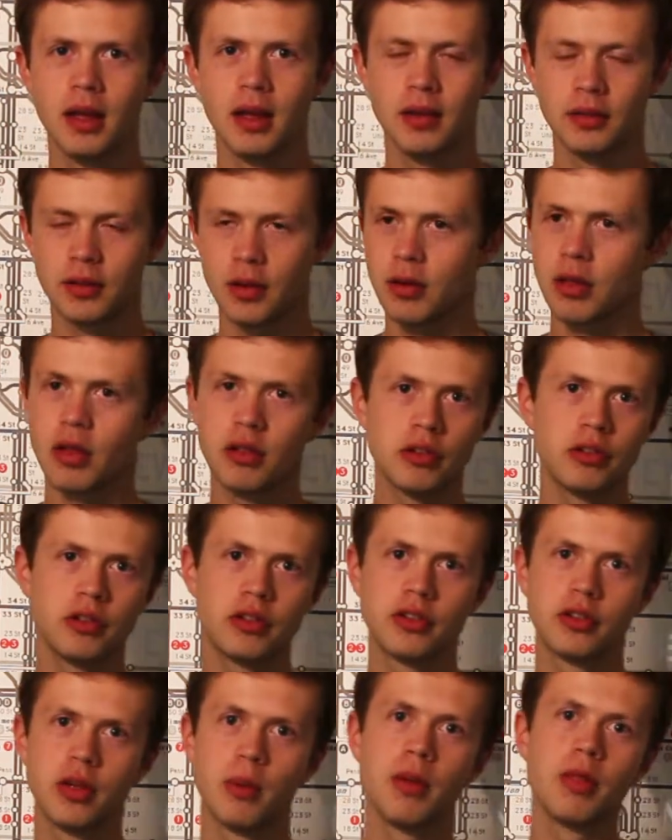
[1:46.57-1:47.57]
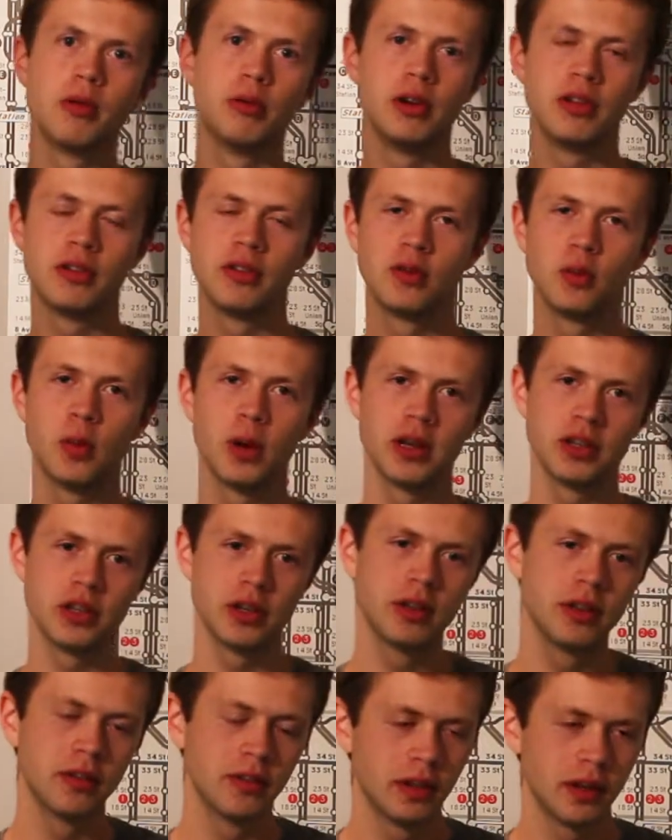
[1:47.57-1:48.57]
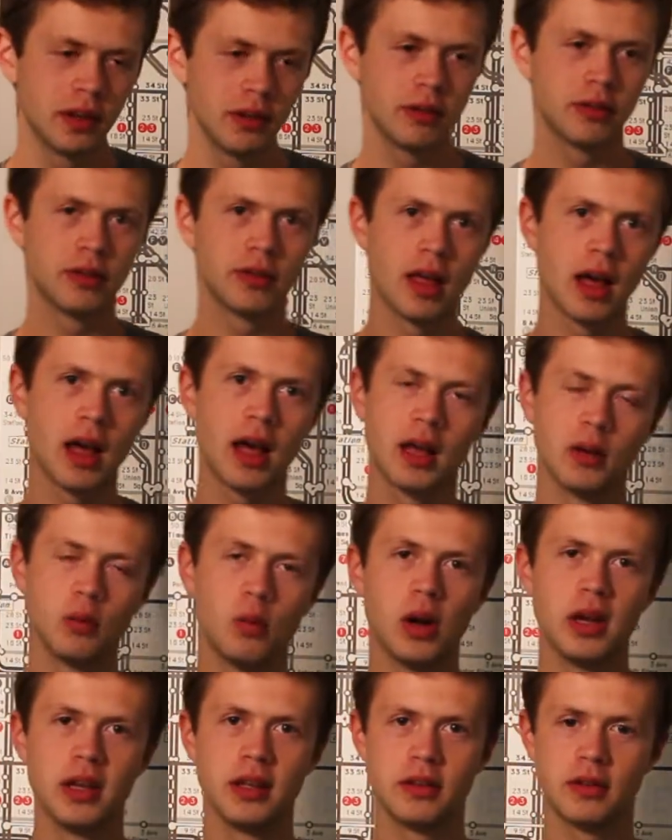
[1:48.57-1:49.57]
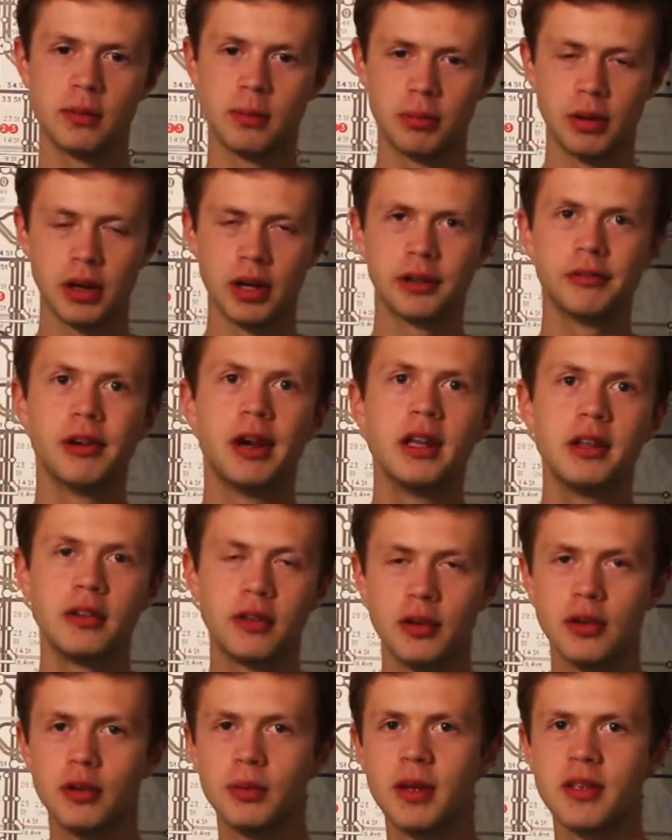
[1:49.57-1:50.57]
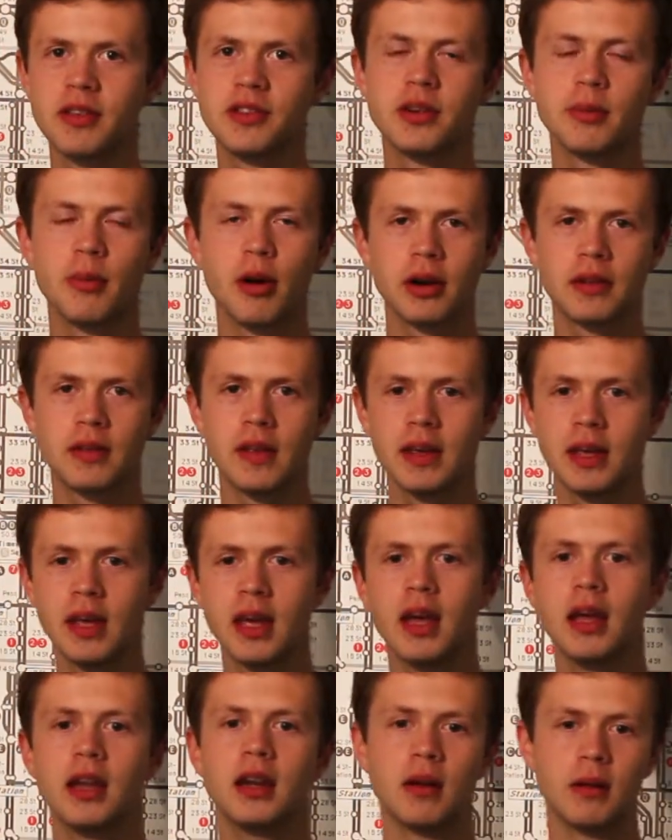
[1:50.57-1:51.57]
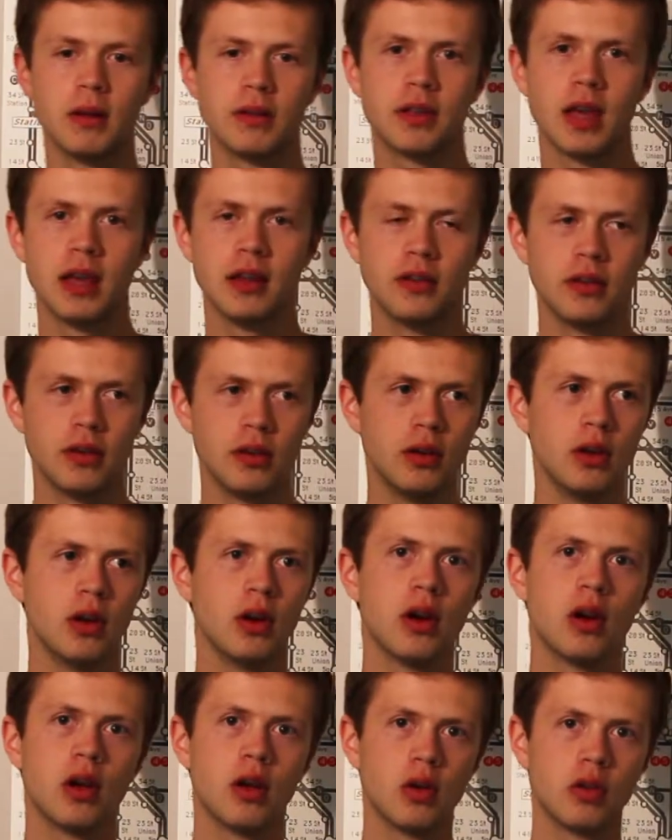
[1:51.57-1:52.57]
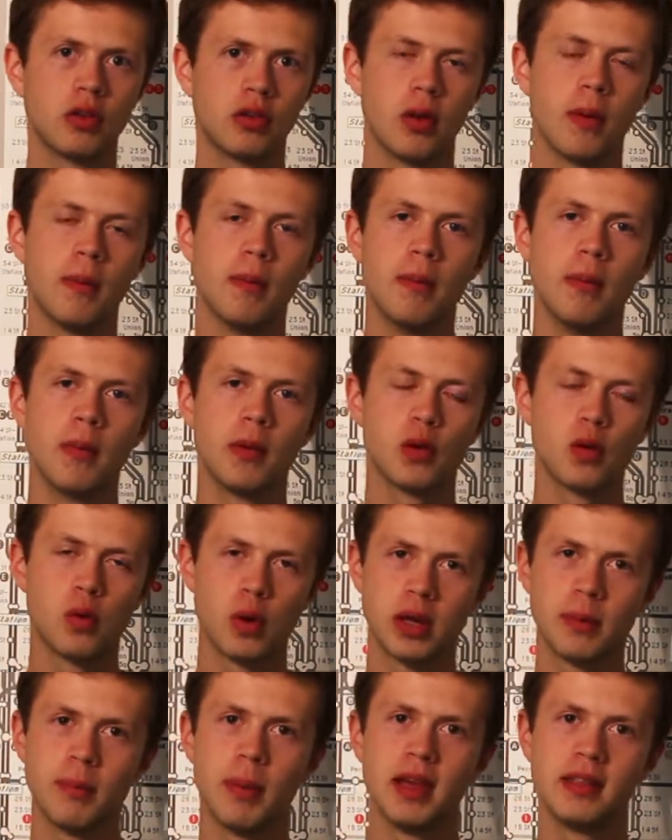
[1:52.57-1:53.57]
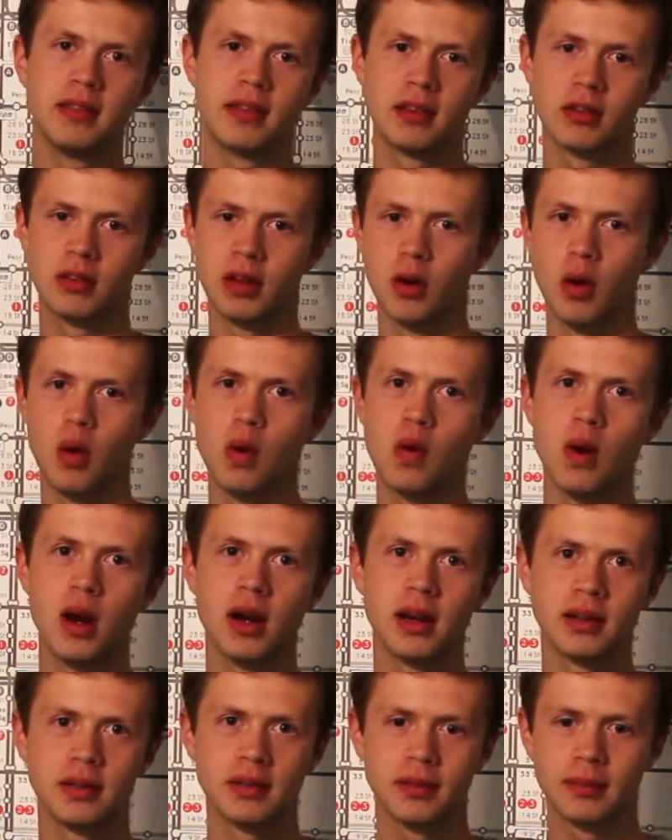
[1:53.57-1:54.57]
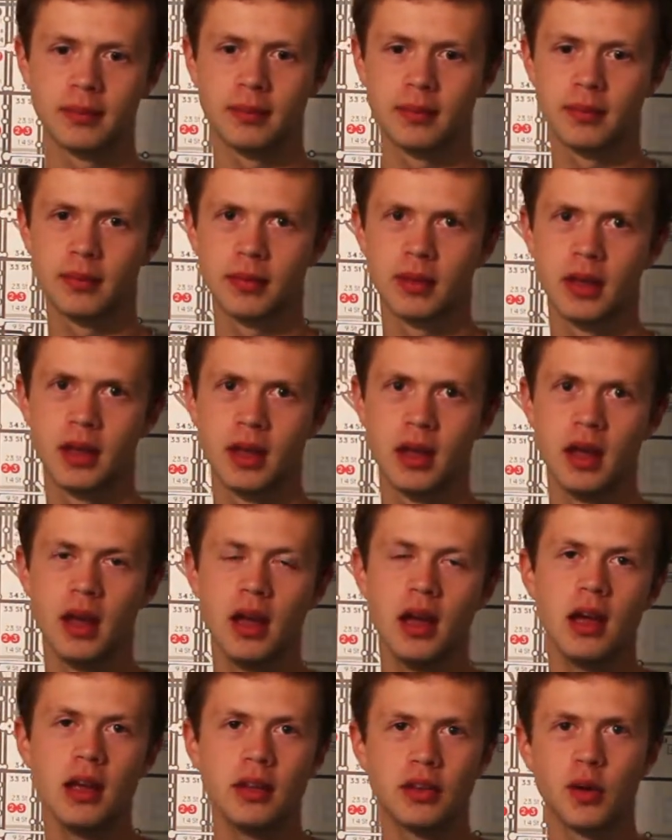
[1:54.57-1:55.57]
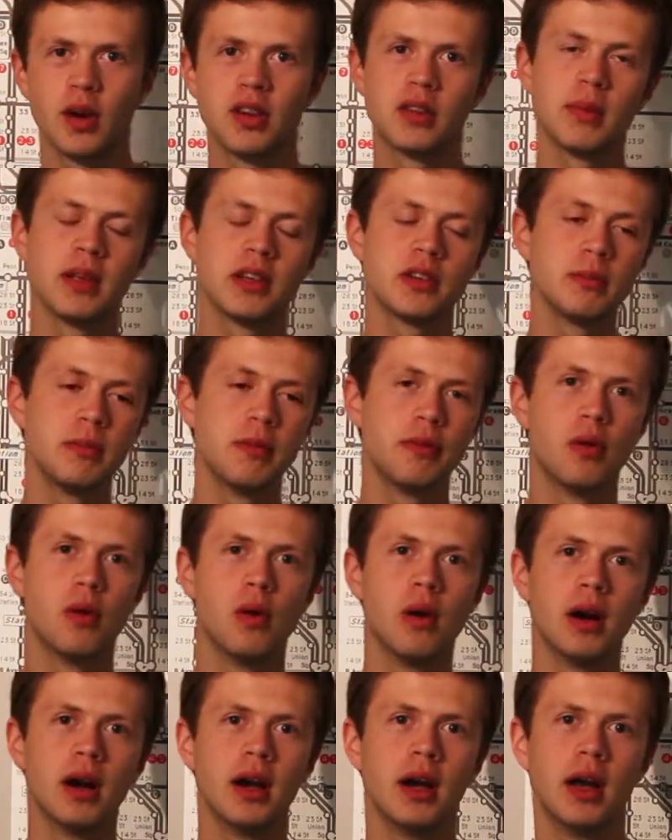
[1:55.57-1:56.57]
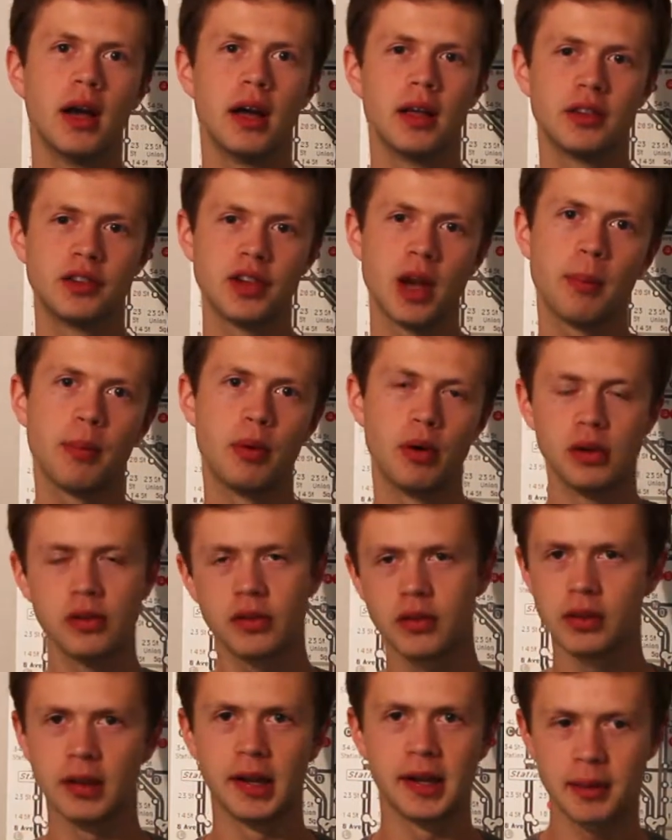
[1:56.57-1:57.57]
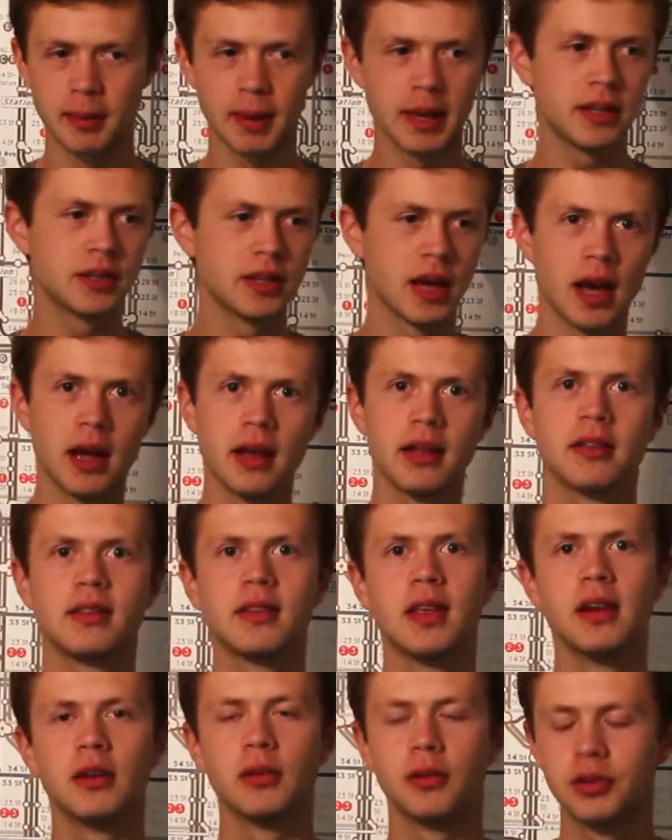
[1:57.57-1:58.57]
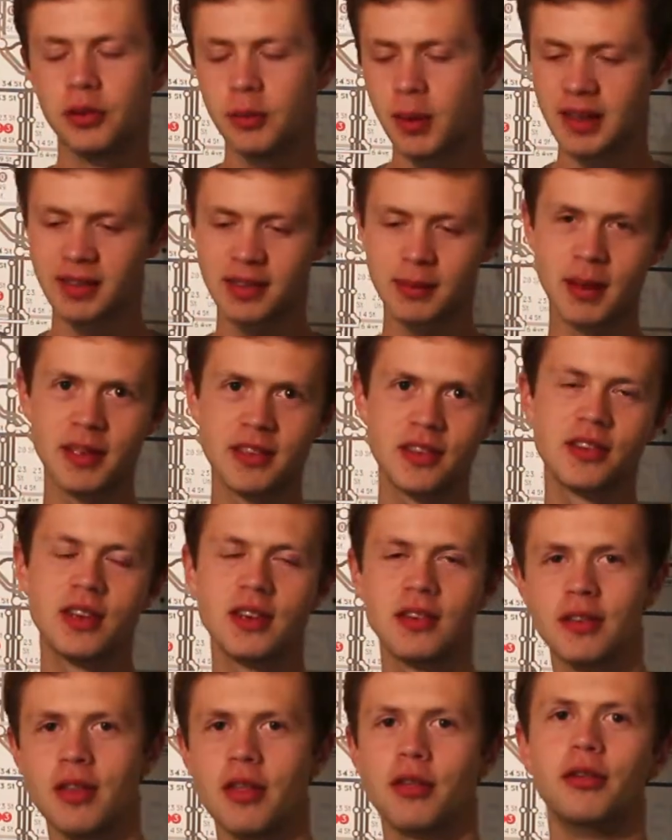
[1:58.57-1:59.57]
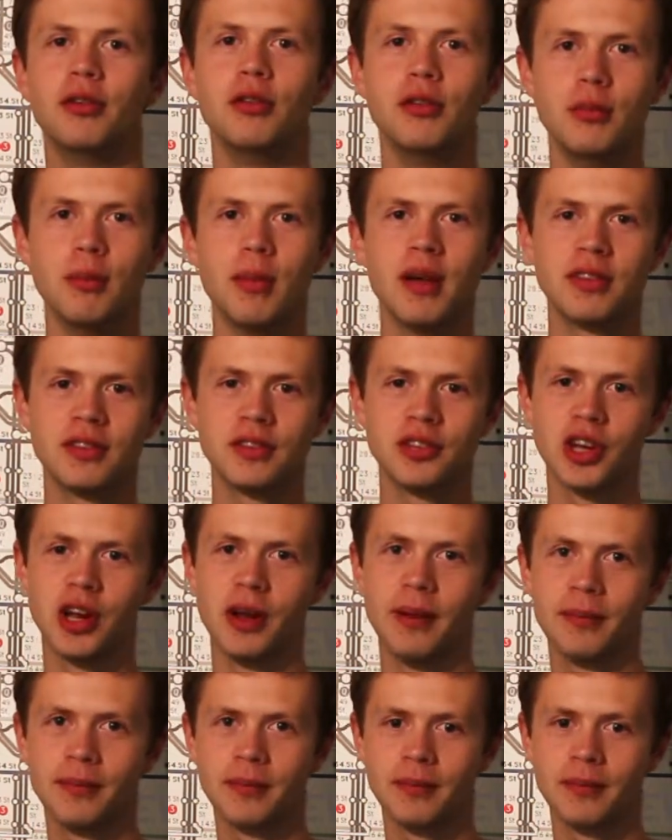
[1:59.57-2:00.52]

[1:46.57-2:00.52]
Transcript: So those are just some of the reasons why you should consider using that and why it's pretty great to use Messenger marketing. Now let's get into some quick basics on how it works. So as I mentioned before, chatbots like Manychat send automatic messages through Messenger